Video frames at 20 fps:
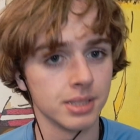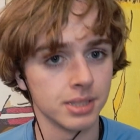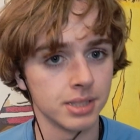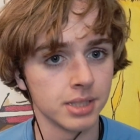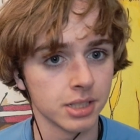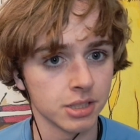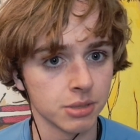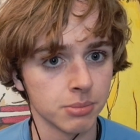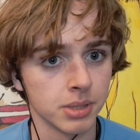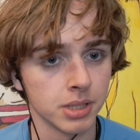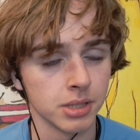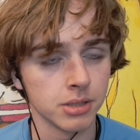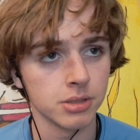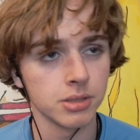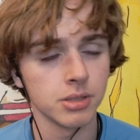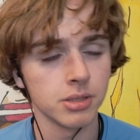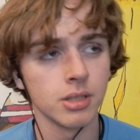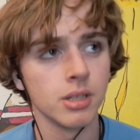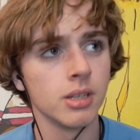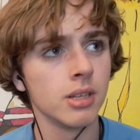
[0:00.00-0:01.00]
6
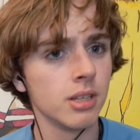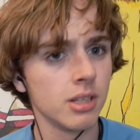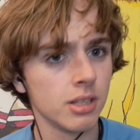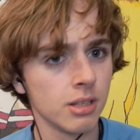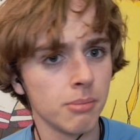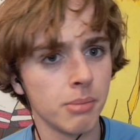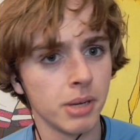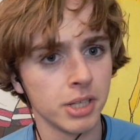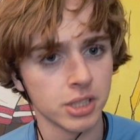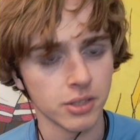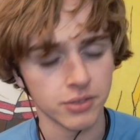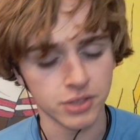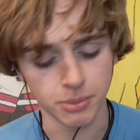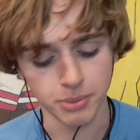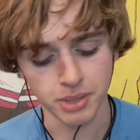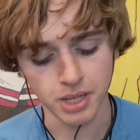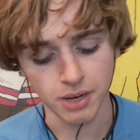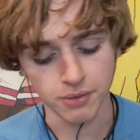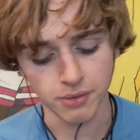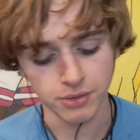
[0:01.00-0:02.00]
minutes, based off some
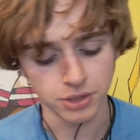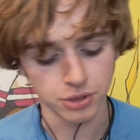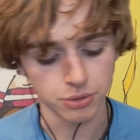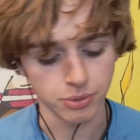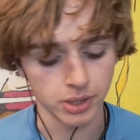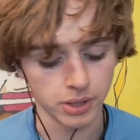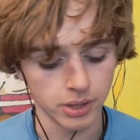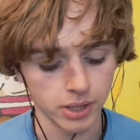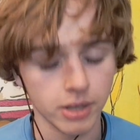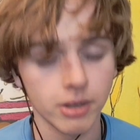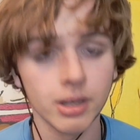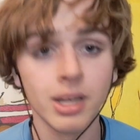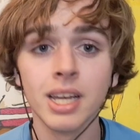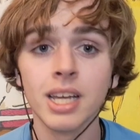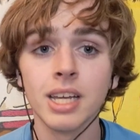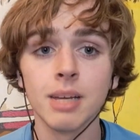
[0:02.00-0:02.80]
of the averages right there.